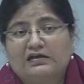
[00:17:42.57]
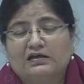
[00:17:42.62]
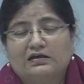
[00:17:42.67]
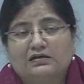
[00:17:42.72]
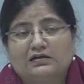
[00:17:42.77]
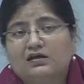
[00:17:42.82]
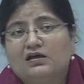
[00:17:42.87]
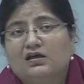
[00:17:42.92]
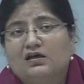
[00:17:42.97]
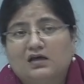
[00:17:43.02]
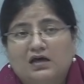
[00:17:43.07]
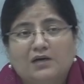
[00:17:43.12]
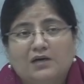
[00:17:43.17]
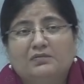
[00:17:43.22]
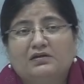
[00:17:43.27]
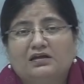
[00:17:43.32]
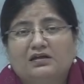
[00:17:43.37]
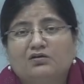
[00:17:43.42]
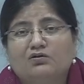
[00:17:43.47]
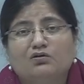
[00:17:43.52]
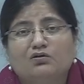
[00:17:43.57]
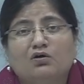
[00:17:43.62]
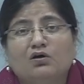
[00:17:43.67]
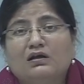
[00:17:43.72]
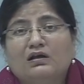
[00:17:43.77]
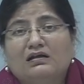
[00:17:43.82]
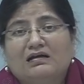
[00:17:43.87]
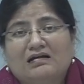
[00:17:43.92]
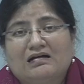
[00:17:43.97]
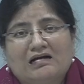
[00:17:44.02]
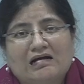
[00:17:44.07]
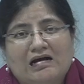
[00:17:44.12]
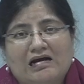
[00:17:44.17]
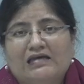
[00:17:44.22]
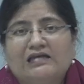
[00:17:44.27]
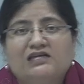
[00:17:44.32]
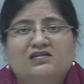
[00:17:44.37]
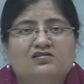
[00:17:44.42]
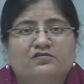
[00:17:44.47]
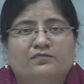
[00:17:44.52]
And I mean, all
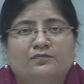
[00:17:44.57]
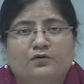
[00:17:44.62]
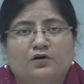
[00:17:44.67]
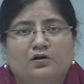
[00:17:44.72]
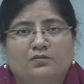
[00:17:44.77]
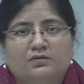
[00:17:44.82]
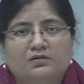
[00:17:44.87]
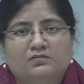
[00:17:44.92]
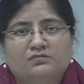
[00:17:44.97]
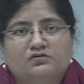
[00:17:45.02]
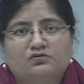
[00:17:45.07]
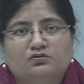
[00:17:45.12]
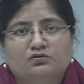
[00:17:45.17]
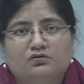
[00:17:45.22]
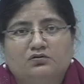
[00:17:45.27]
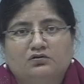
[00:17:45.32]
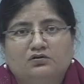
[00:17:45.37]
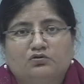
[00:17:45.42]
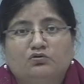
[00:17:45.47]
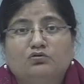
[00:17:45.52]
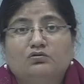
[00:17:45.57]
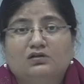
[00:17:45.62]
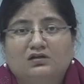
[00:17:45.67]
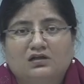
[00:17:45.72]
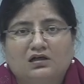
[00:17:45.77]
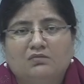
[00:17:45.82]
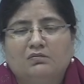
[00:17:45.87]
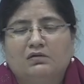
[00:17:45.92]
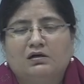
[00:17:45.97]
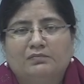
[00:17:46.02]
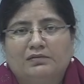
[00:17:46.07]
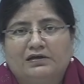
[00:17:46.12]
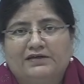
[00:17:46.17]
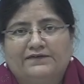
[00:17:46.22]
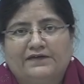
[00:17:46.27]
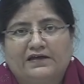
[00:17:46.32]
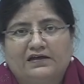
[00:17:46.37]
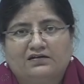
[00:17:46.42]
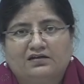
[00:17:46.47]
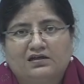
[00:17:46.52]
kinds of problems could come up at
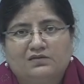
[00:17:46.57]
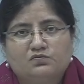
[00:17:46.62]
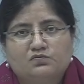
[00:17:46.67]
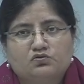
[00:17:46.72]
that time.